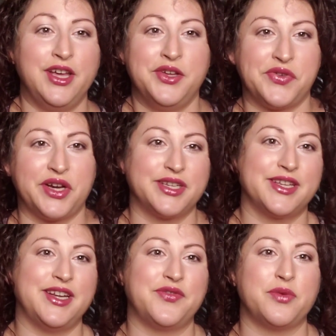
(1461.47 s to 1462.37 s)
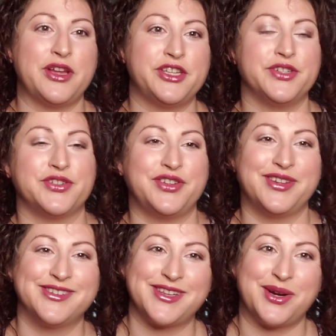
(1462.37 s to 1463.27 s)
very exciting for my children, a
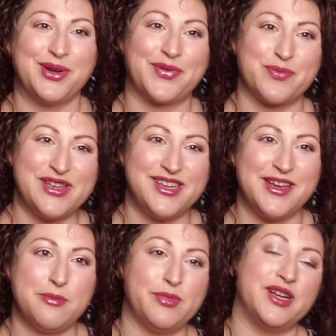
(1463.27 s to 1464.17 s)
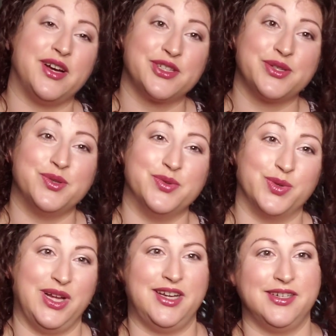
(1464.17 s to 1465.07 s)
little scary for me, but also
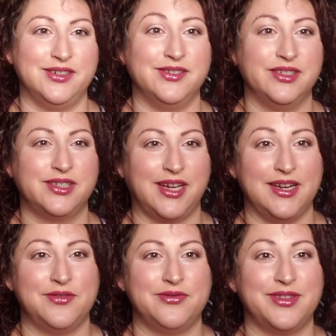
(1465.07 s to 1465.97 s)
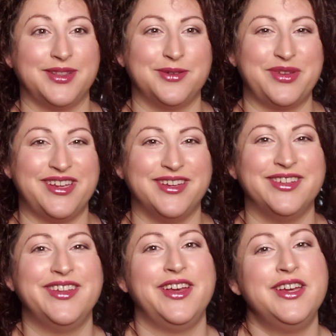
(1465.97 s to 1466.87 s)
glad kind of that they'll be
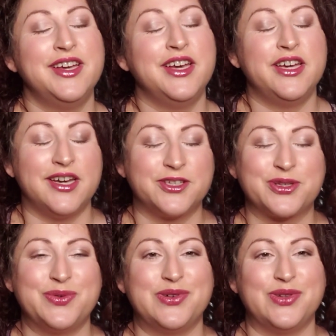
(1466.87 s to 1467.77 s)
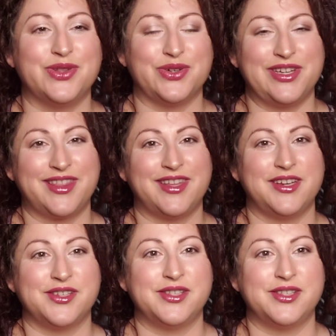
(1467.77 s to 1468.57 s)
at school and learning things.